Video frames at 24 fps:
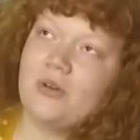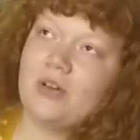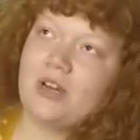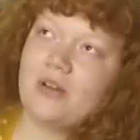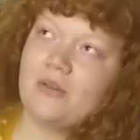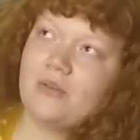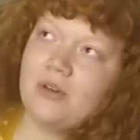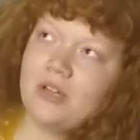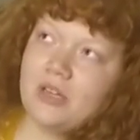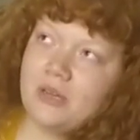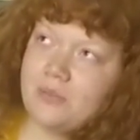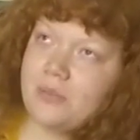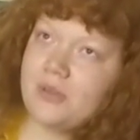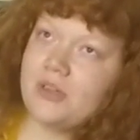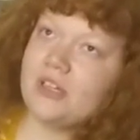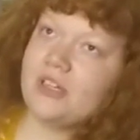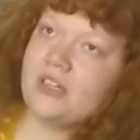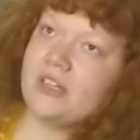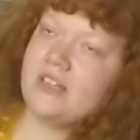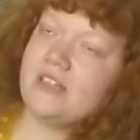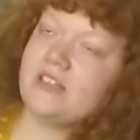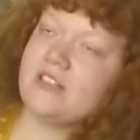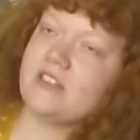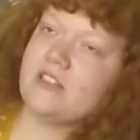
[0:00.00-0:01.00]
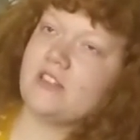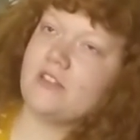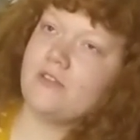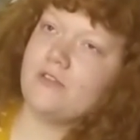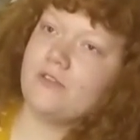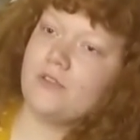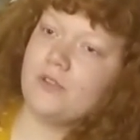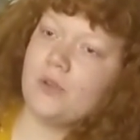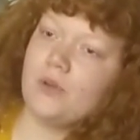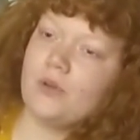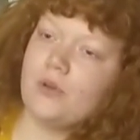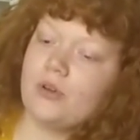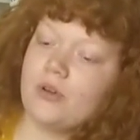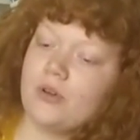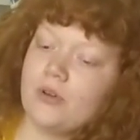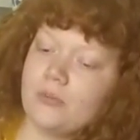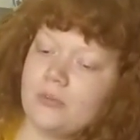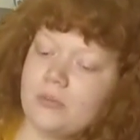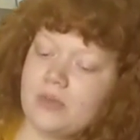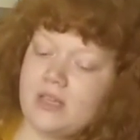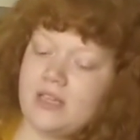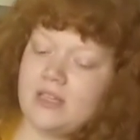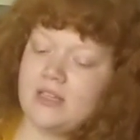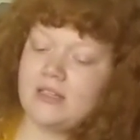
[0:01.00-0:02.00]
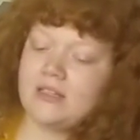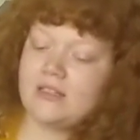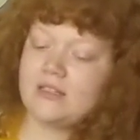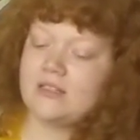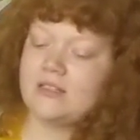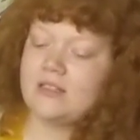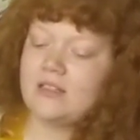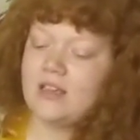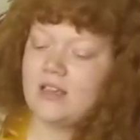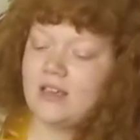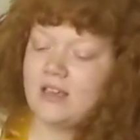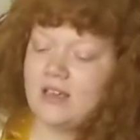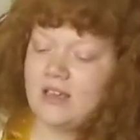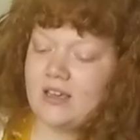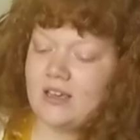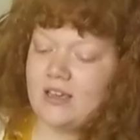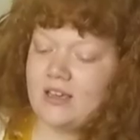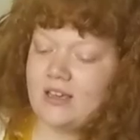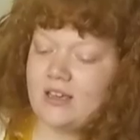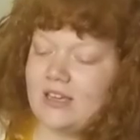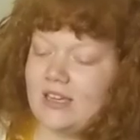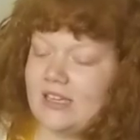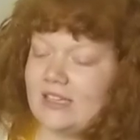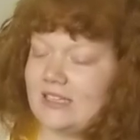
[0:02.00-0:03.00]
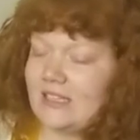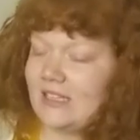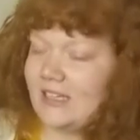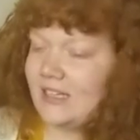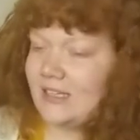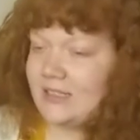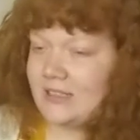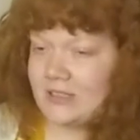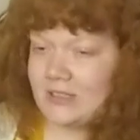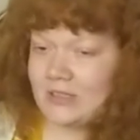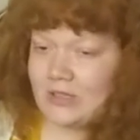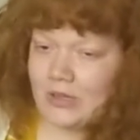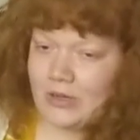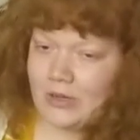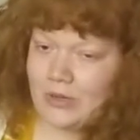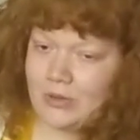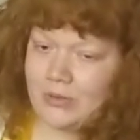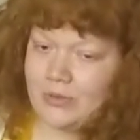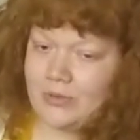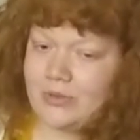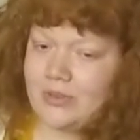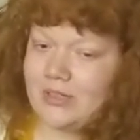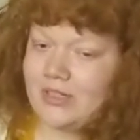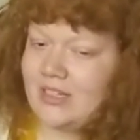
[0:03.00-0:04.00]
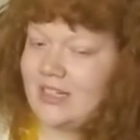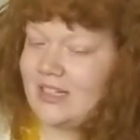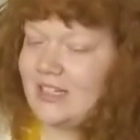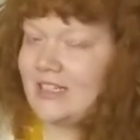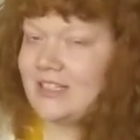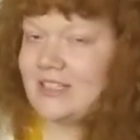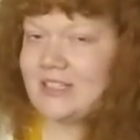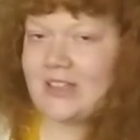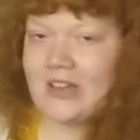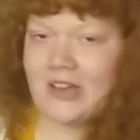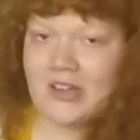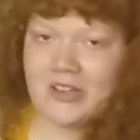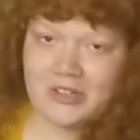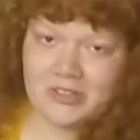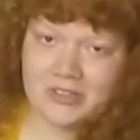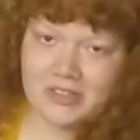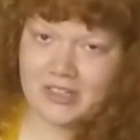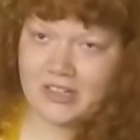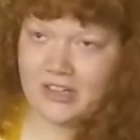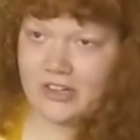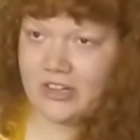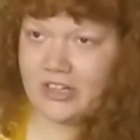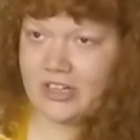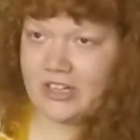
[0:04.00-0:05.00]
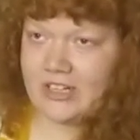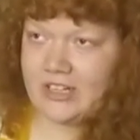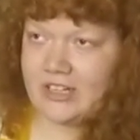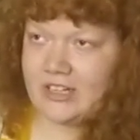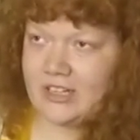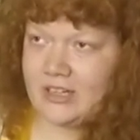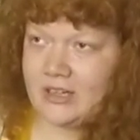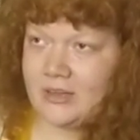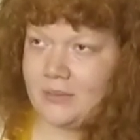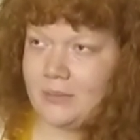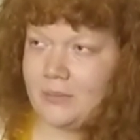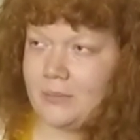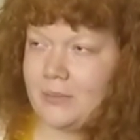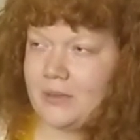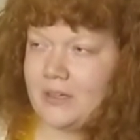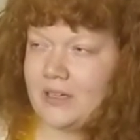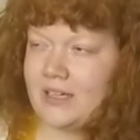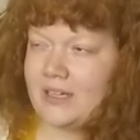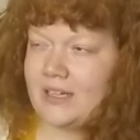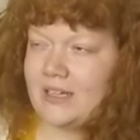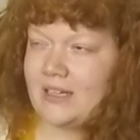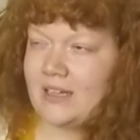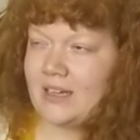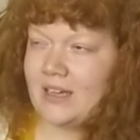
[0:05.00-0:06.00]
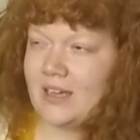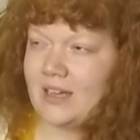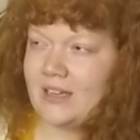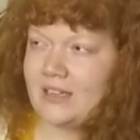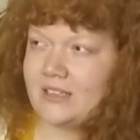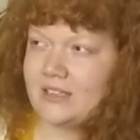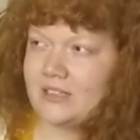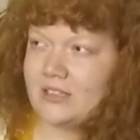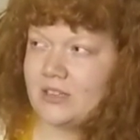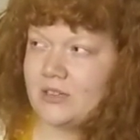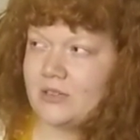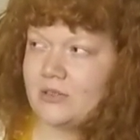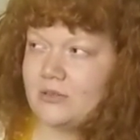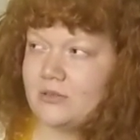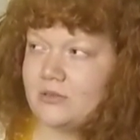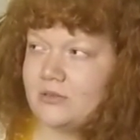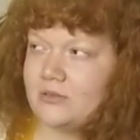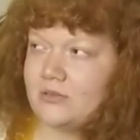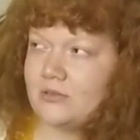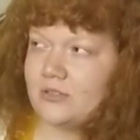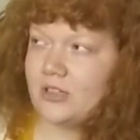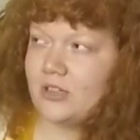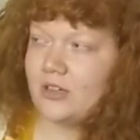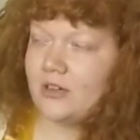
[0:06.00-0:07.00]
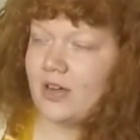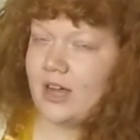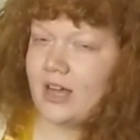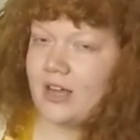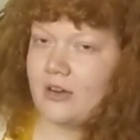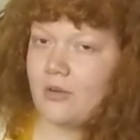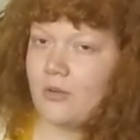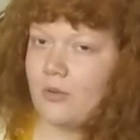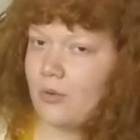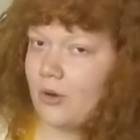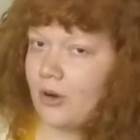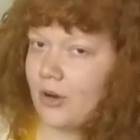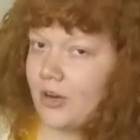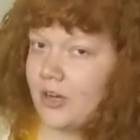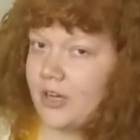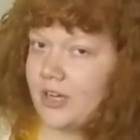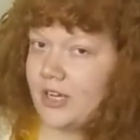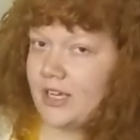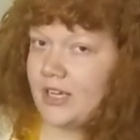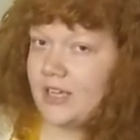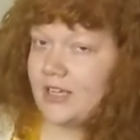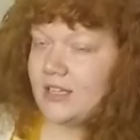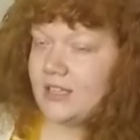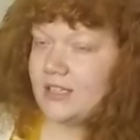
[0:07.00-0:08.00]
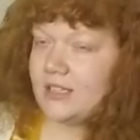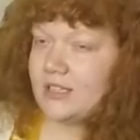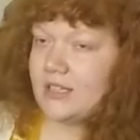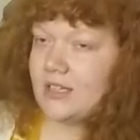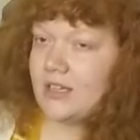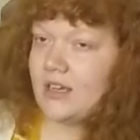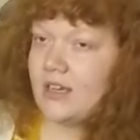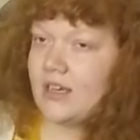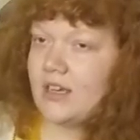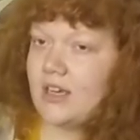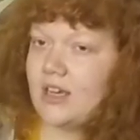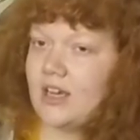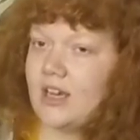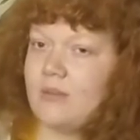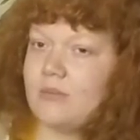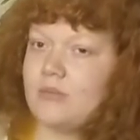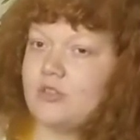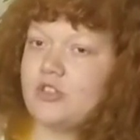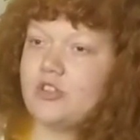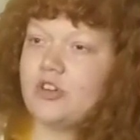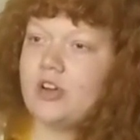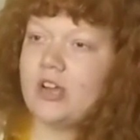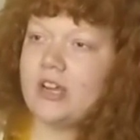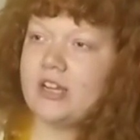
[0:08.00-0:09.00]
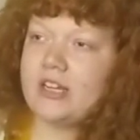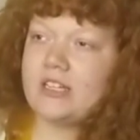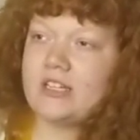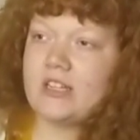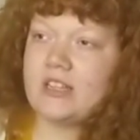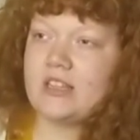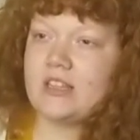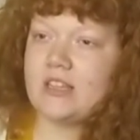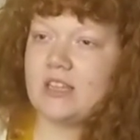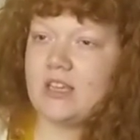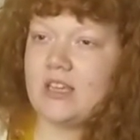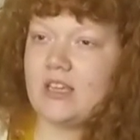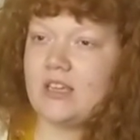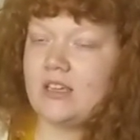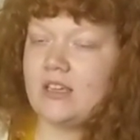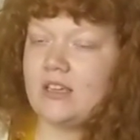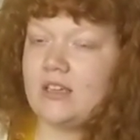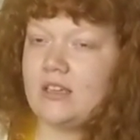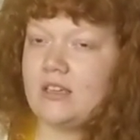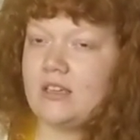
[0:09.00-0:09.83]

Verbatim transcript: what I want to put is the floor means it's his zone, his cuddle area, but I don't know how to word it. I'm trying to think.